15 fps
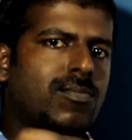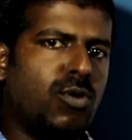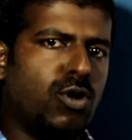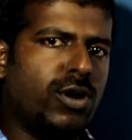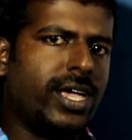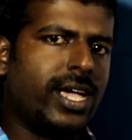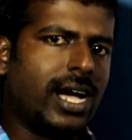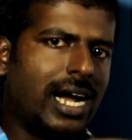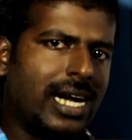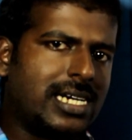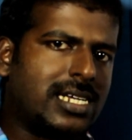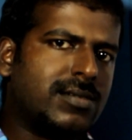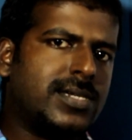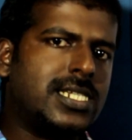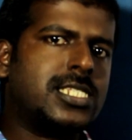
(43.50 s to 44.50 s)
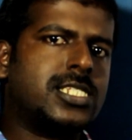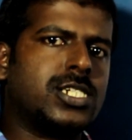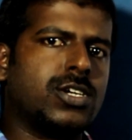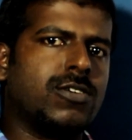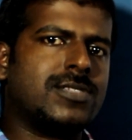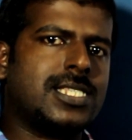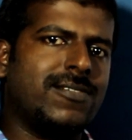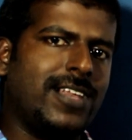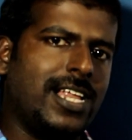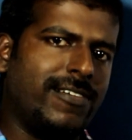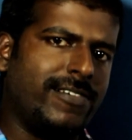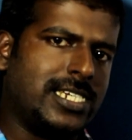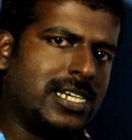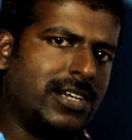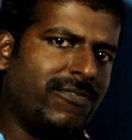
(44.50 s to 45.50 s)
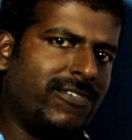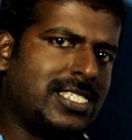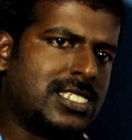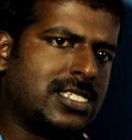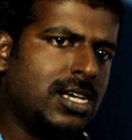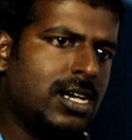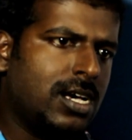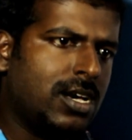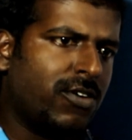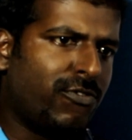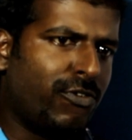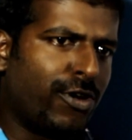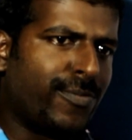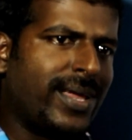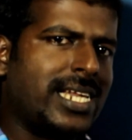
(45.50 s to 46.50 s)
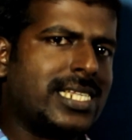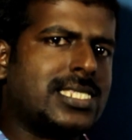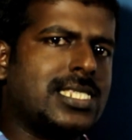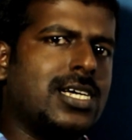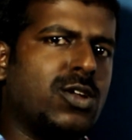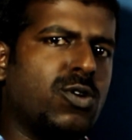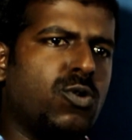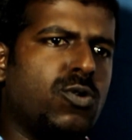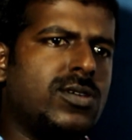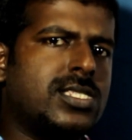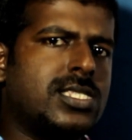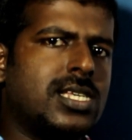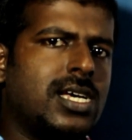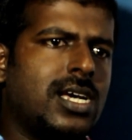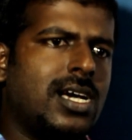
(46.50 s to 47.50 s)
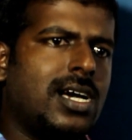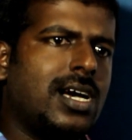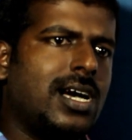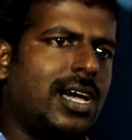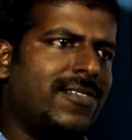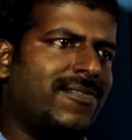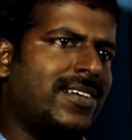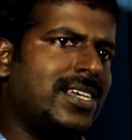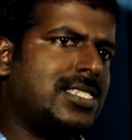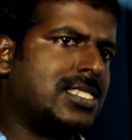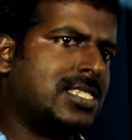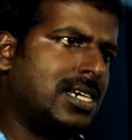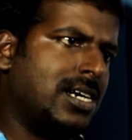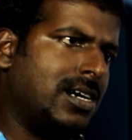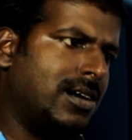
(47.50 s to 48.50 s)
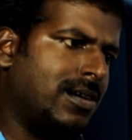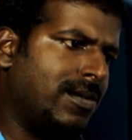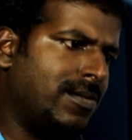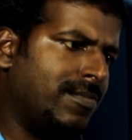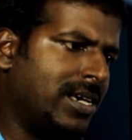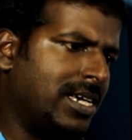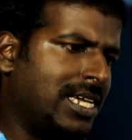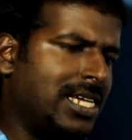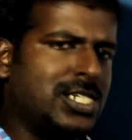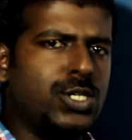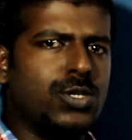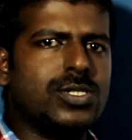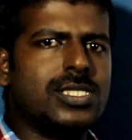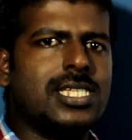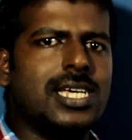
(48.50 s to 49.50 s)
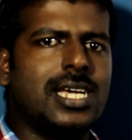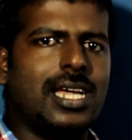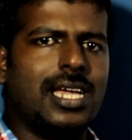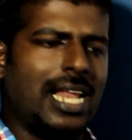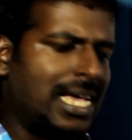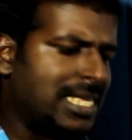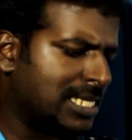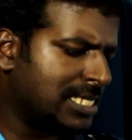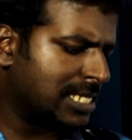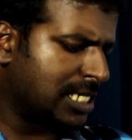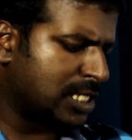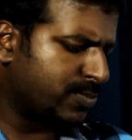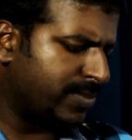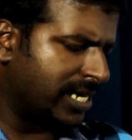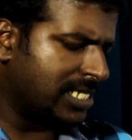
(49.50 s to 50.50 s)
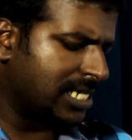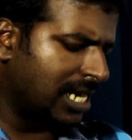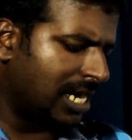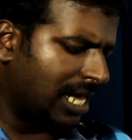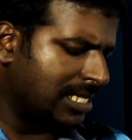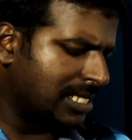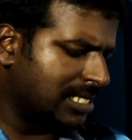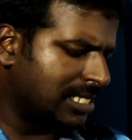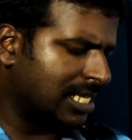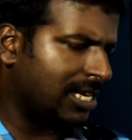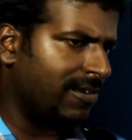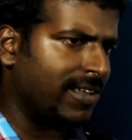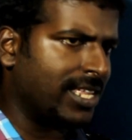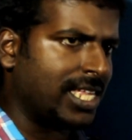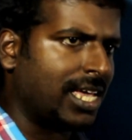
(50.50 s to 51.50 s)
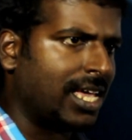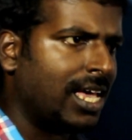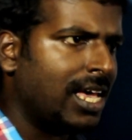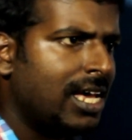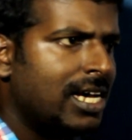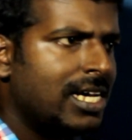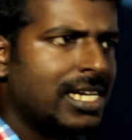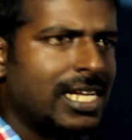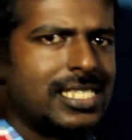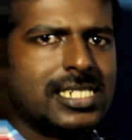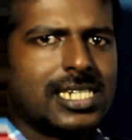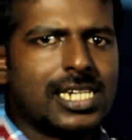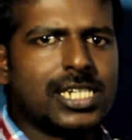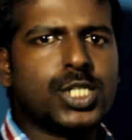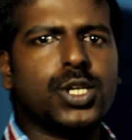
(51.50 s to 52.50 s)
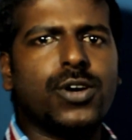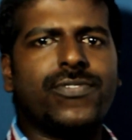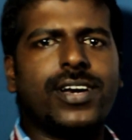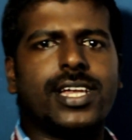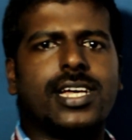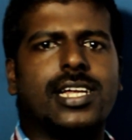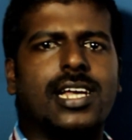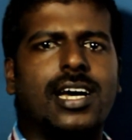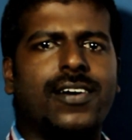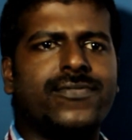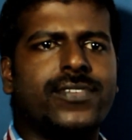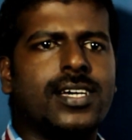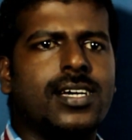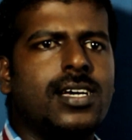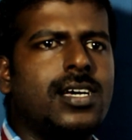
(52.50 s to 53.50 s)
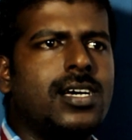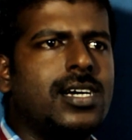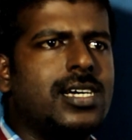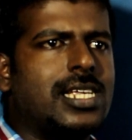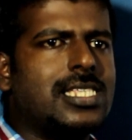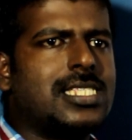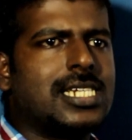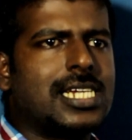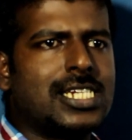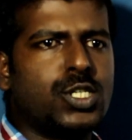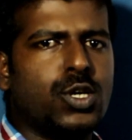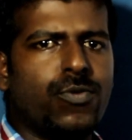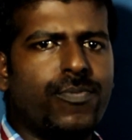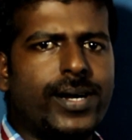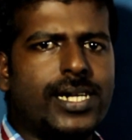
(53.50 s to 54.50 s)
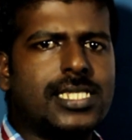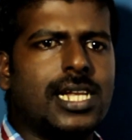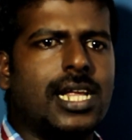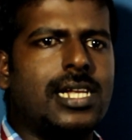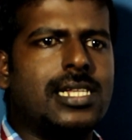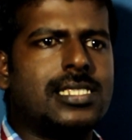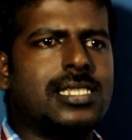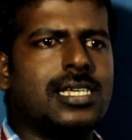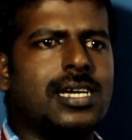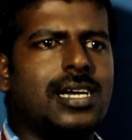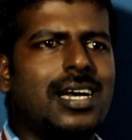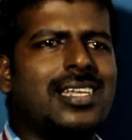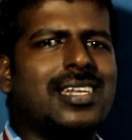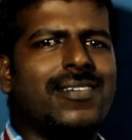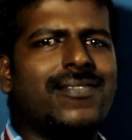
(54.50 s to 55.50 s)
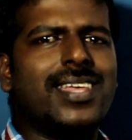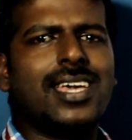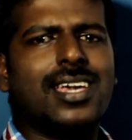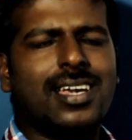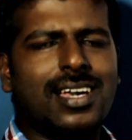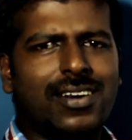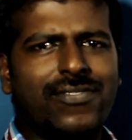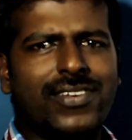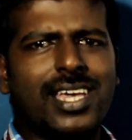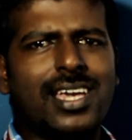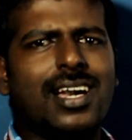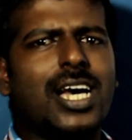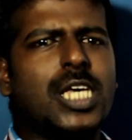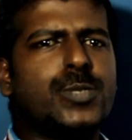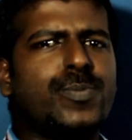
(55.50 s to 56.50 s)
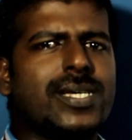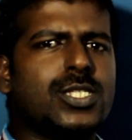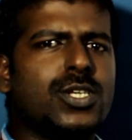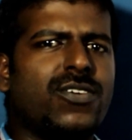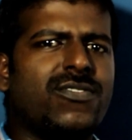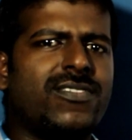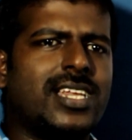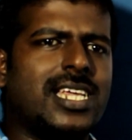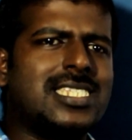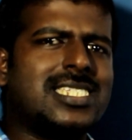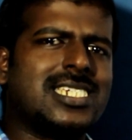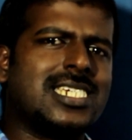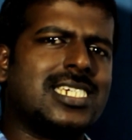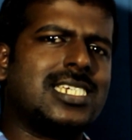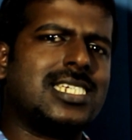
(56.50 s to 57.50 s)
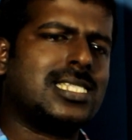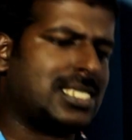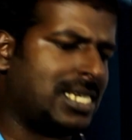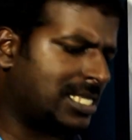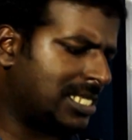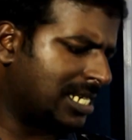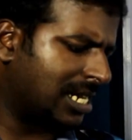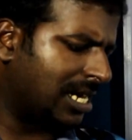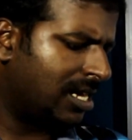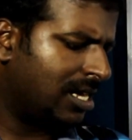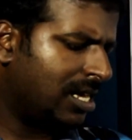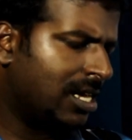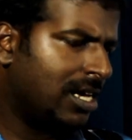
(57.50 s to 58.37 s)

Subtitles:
body under Ministry of Civil Aviation, which formulates the rules and which issues the licenses, personal licenses, everything, registration of aircraft, registration of personnel, and every aspects of registrations, etc.